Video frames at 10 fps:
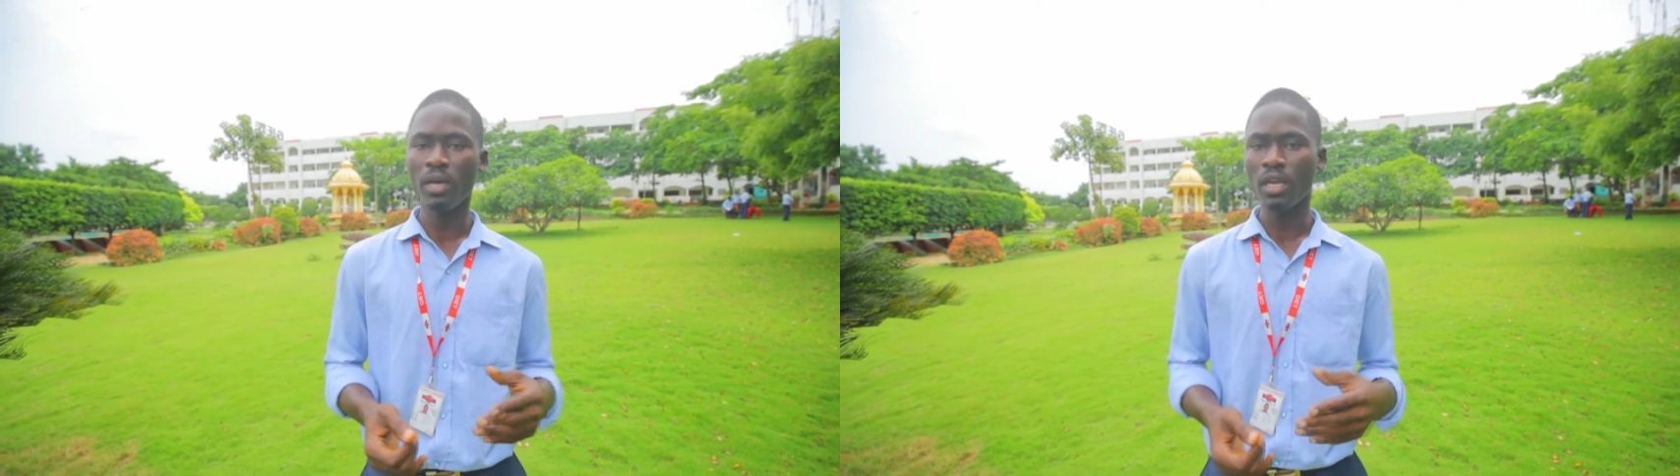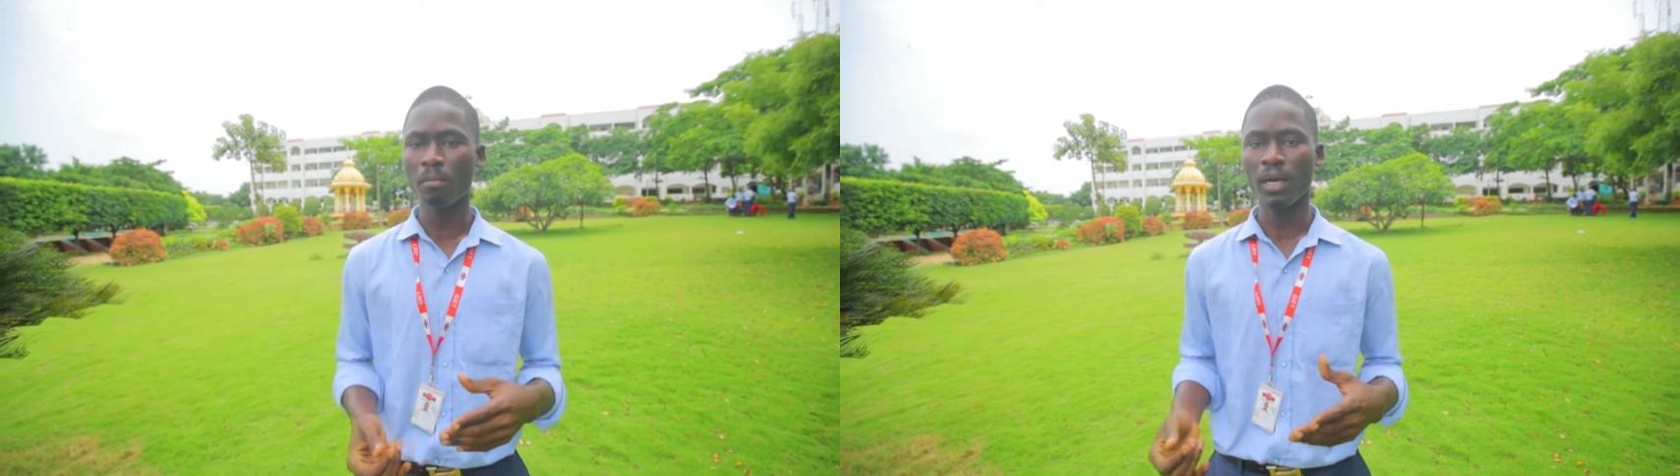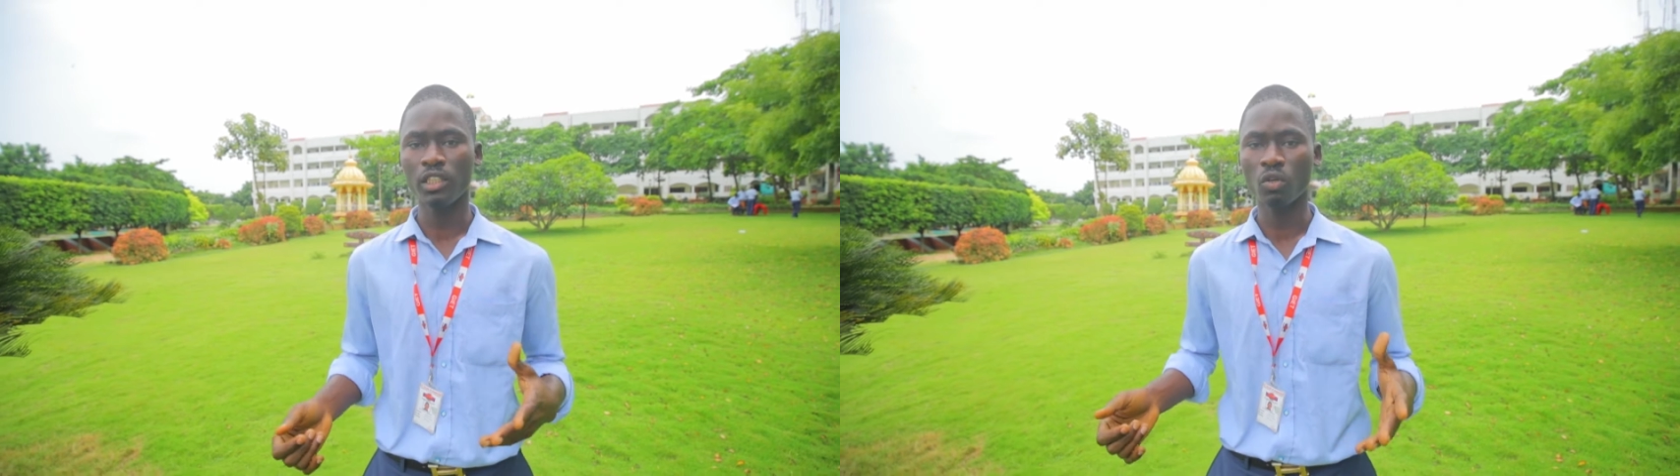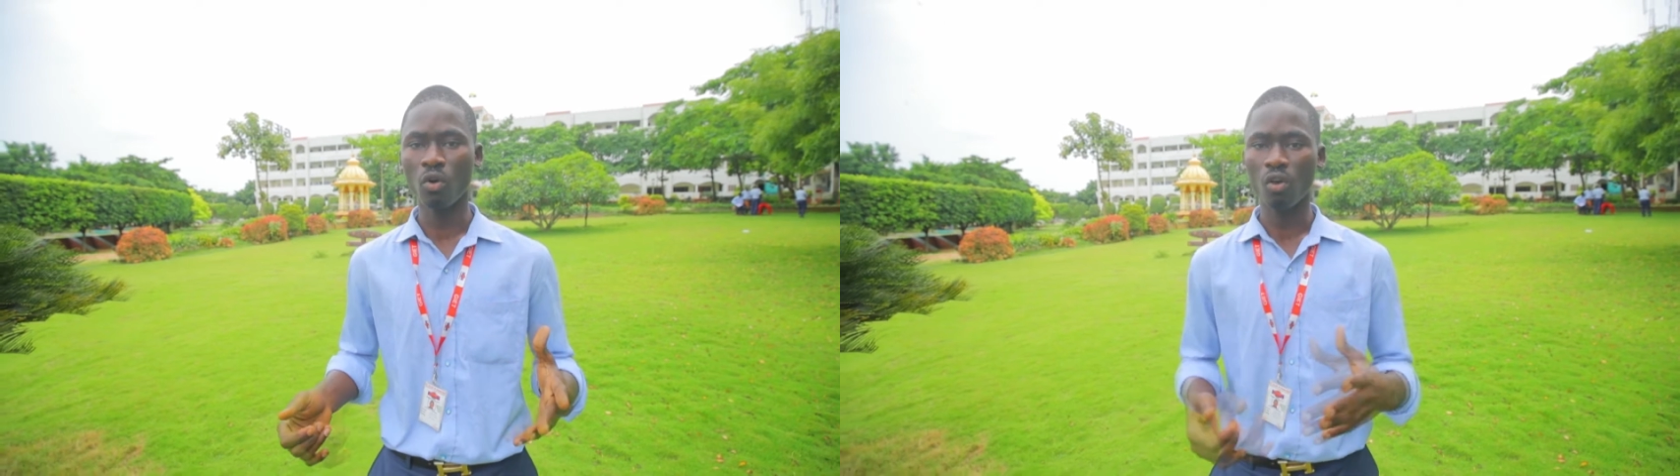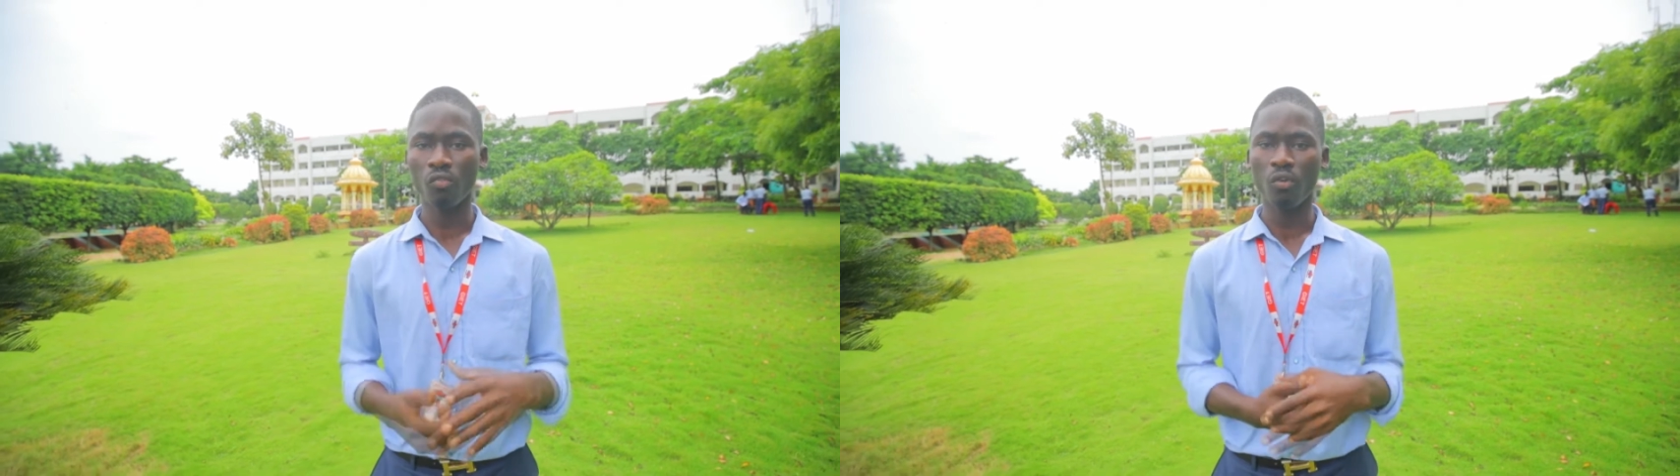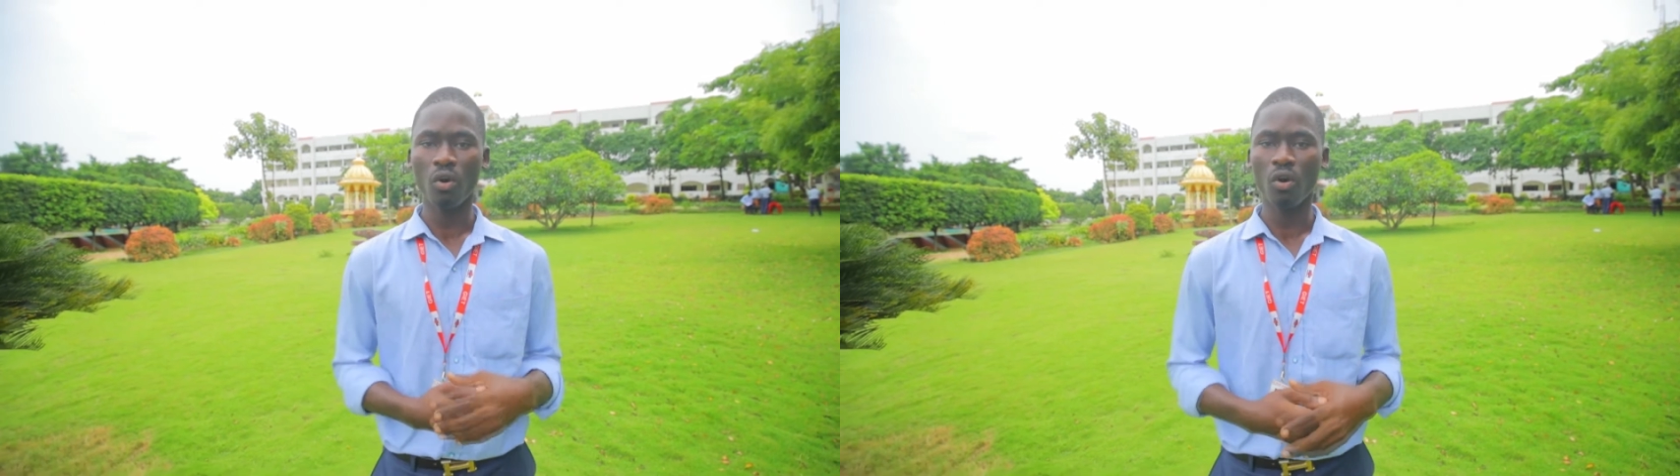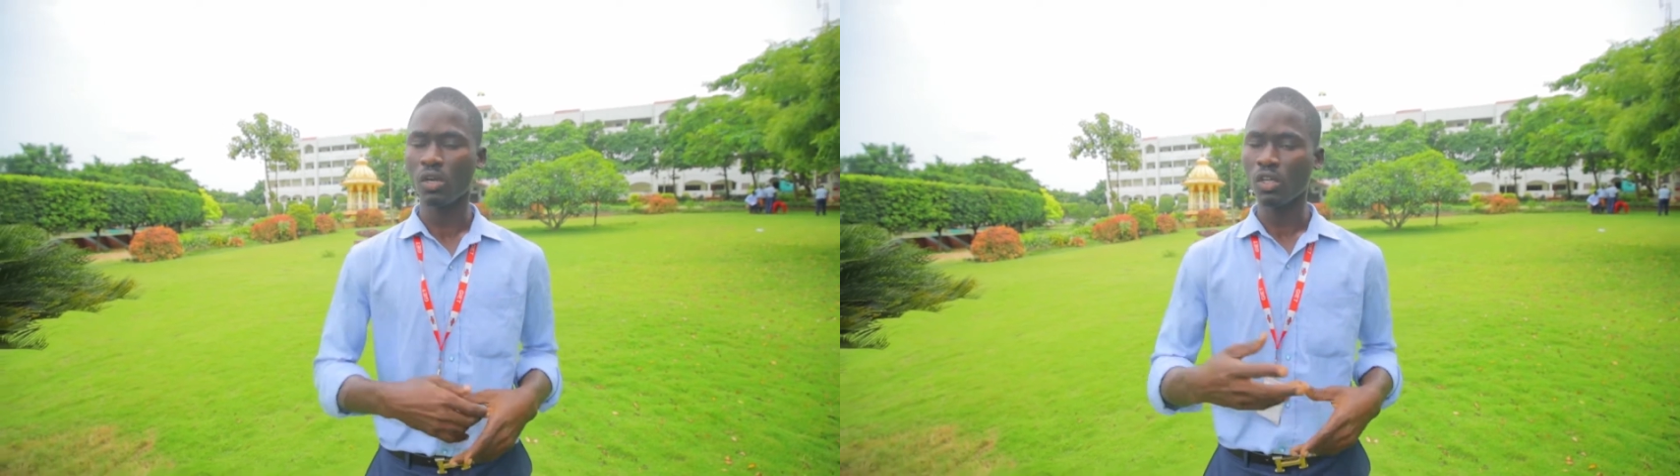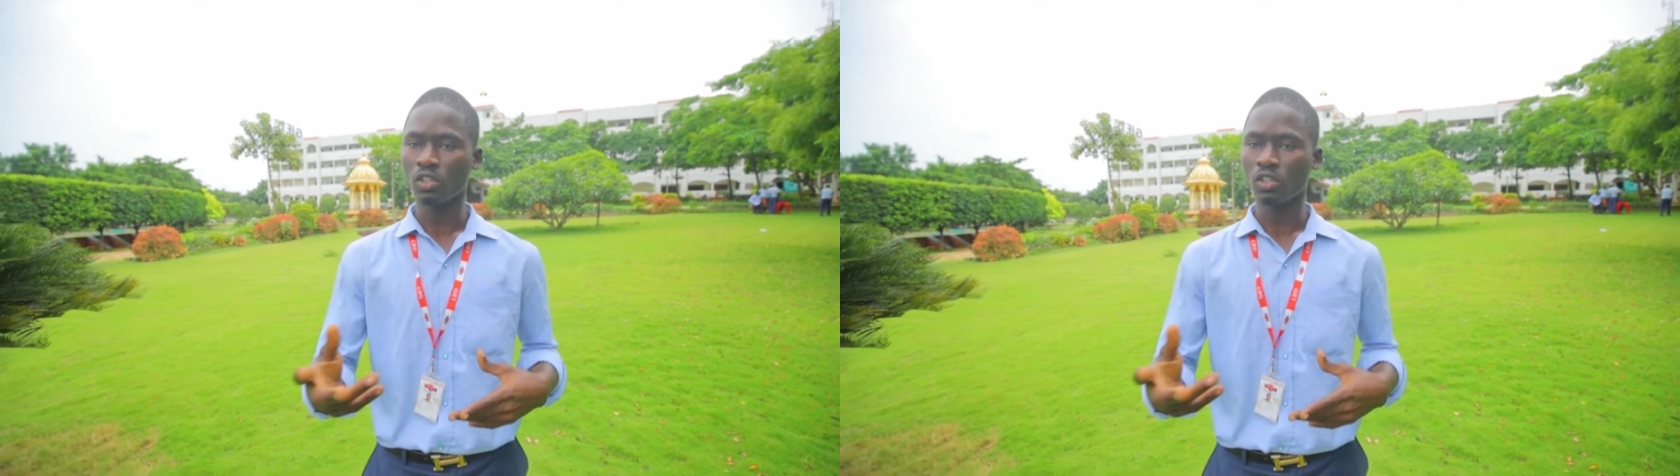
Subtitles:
many bicycles for